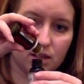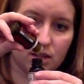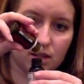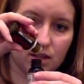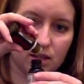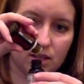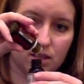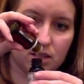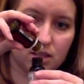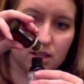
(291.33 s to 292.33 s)

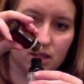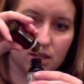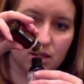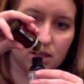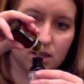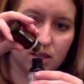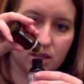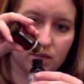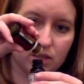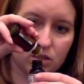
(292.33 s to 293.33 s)
9, 10,
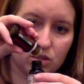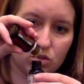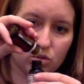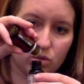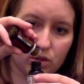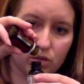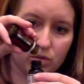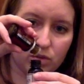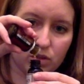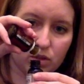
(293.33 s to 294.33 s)
11,
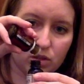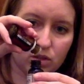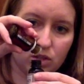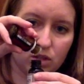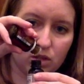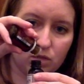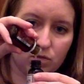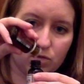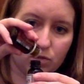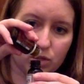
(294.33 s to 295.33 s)
12, 13,
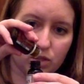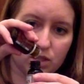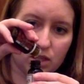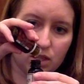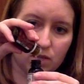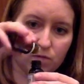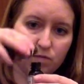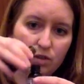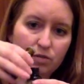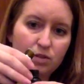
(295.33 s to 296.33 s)
14,
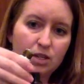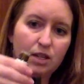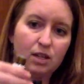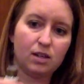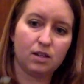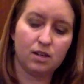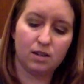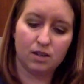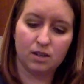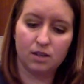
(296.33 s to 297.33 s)
15.
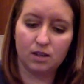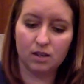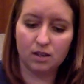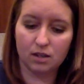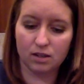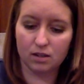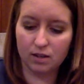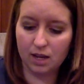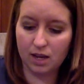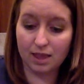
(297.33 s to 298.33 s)
All
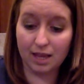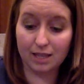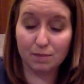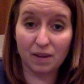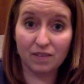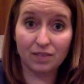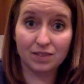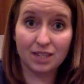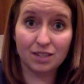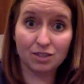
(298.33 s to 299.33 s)
right, and that's my
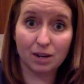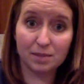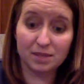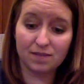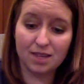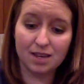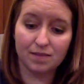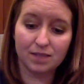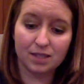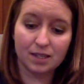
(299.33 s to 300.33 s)
15 drops of
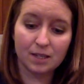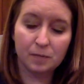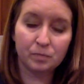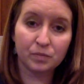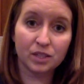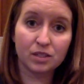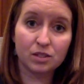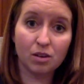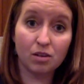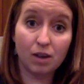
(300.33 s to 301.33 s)
Thieves.
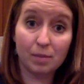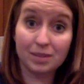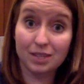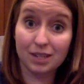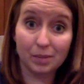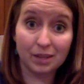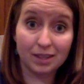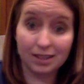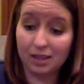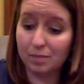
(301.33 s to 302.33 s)
So I'm just going to
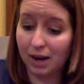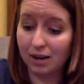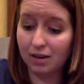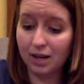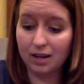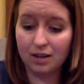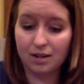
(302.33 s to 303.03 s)
put the lid back on.